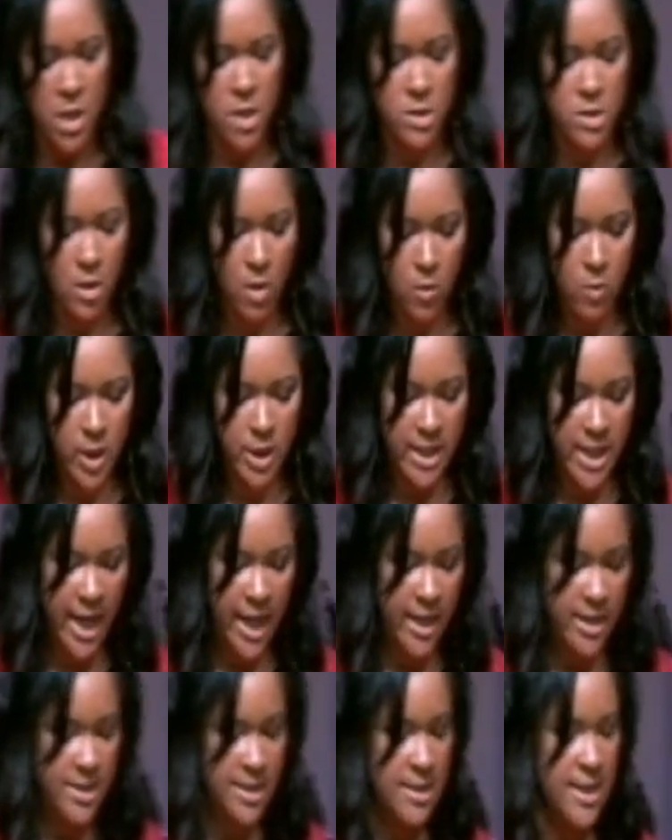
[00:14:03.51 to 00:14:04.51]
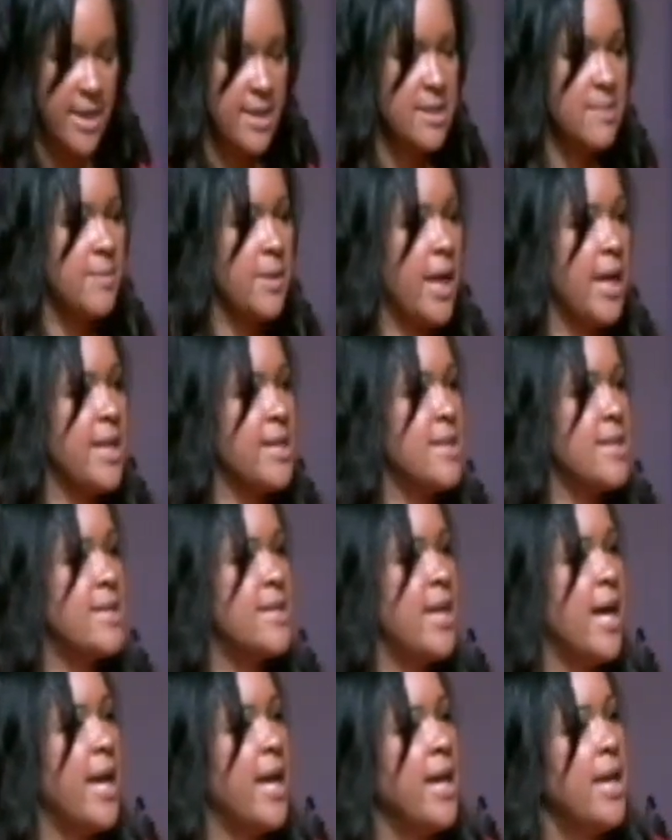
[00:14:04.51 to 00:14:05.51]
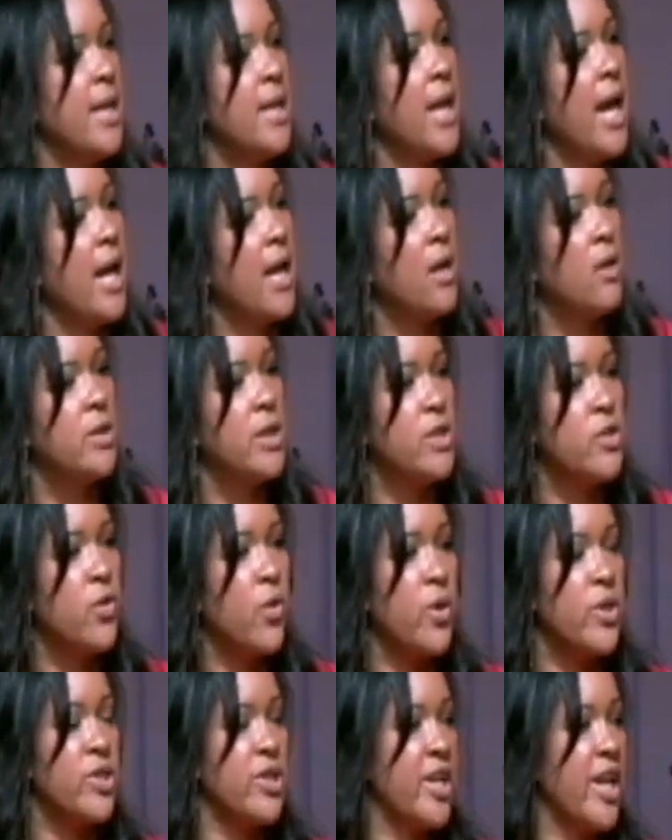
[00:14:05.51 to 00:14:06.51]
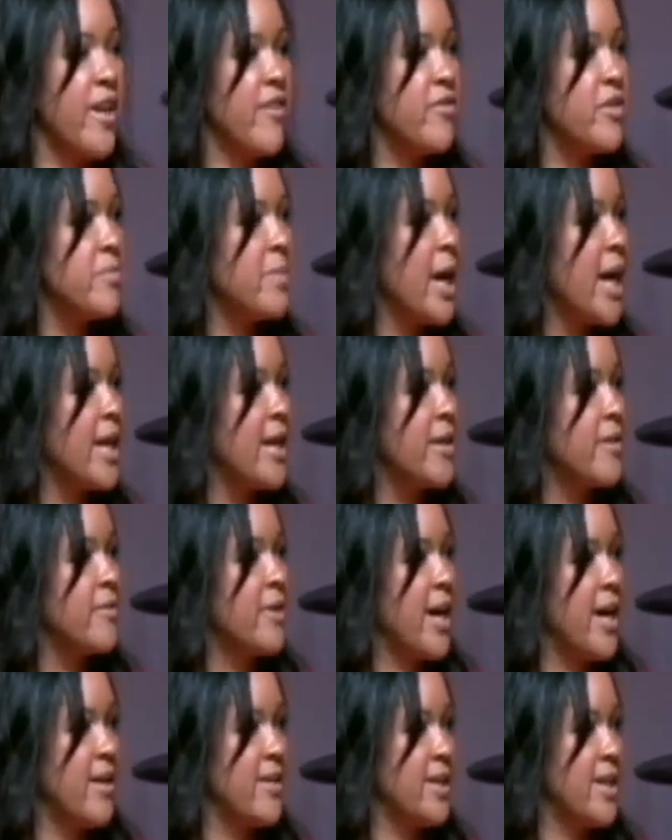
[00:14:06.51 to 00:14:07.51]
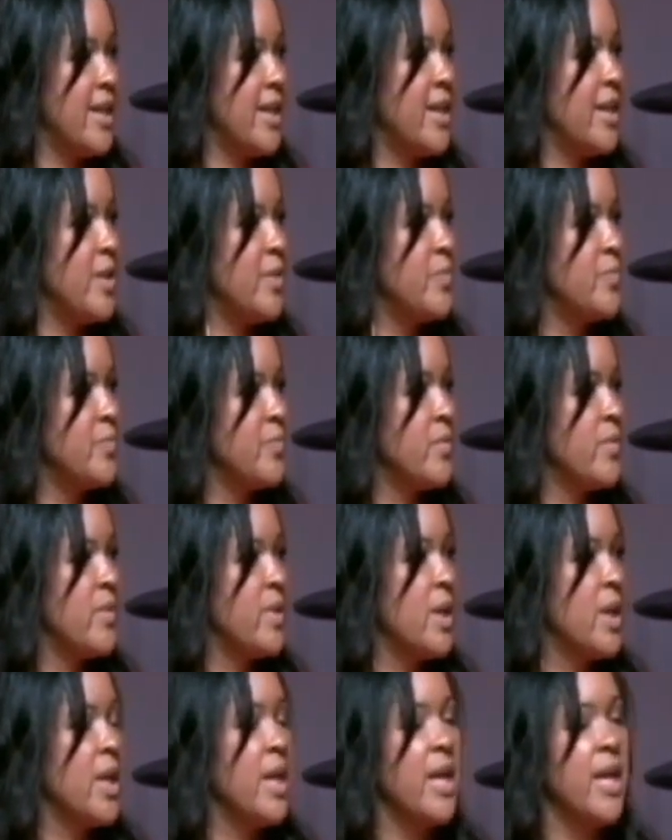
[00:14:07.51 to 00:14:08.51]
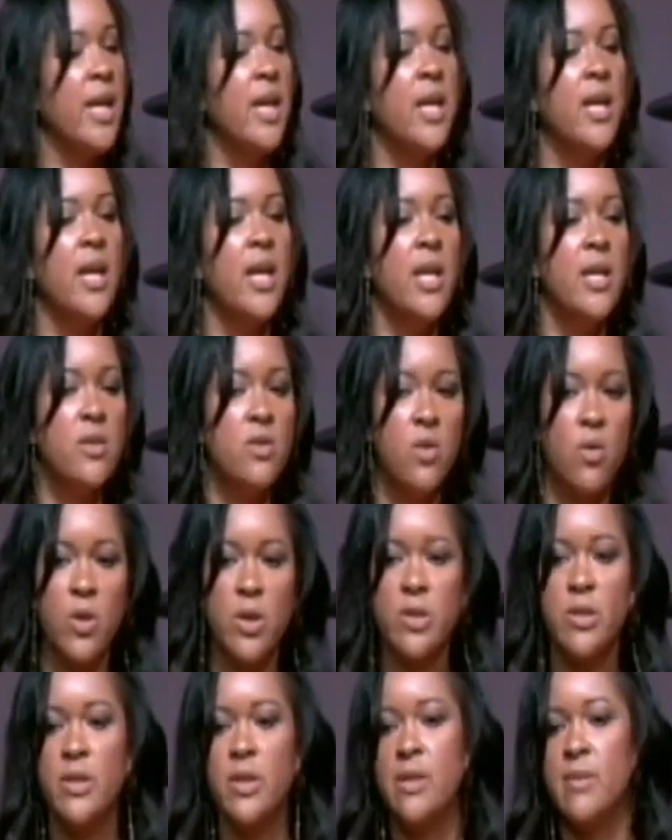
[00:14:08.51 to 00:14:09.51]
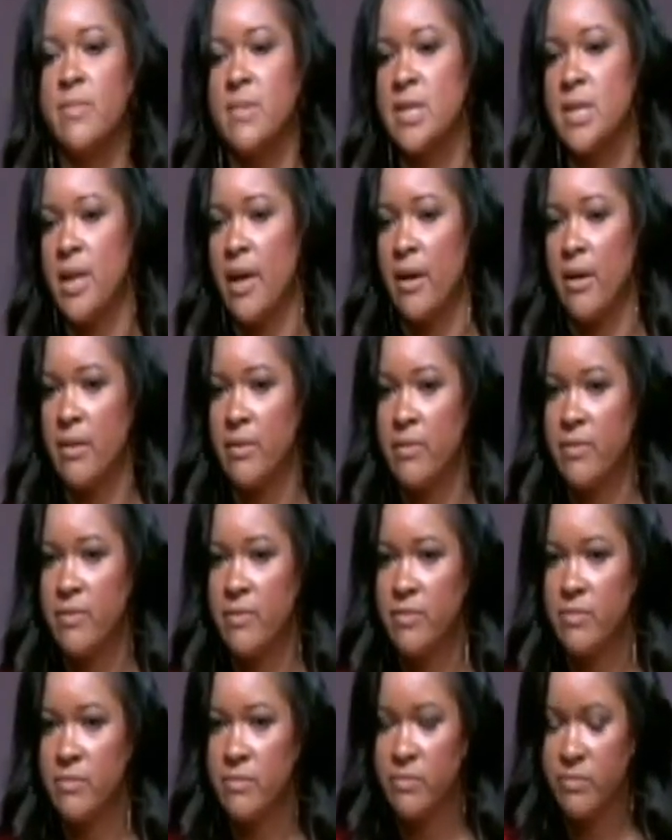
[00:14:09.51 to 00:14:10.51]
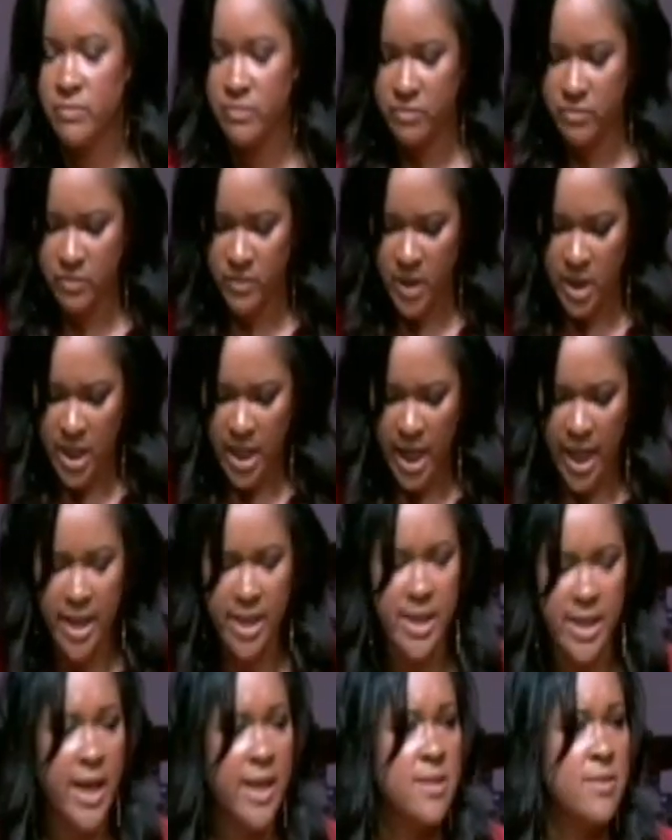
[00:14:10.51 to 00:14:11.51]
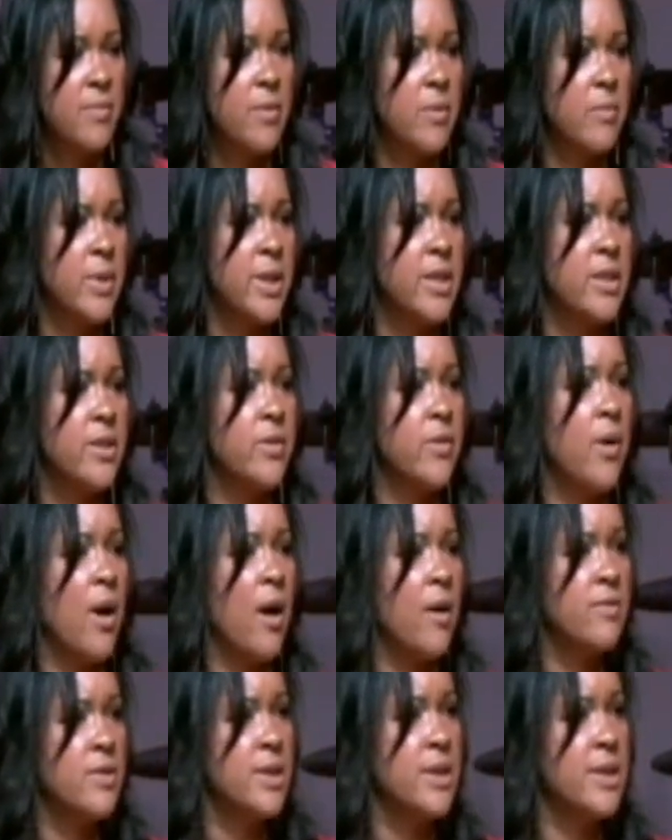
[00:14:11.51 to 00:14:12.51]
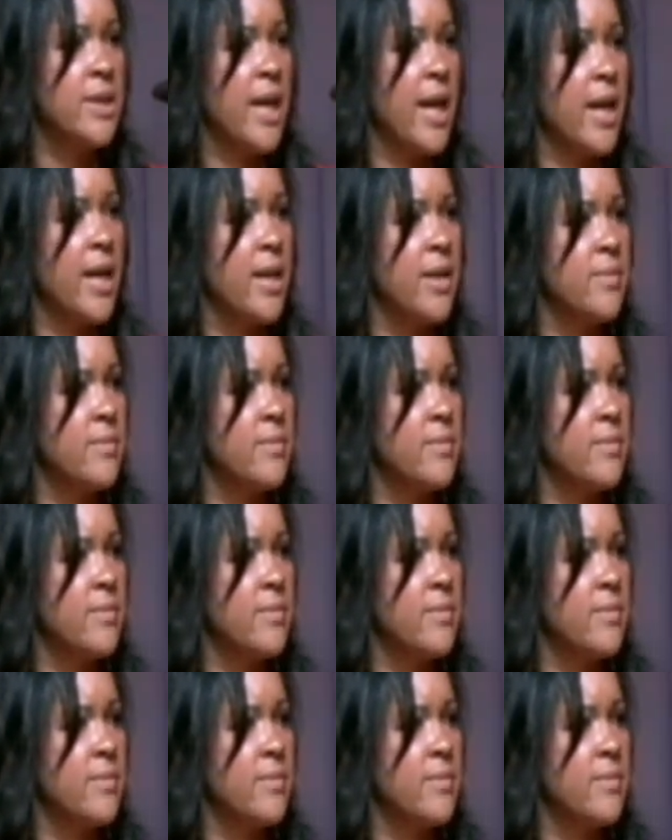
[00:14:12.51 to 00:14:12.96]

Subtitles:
So what that explains is that he not only tortured everybody around him, he tortured himself. And that's what we do oftentimes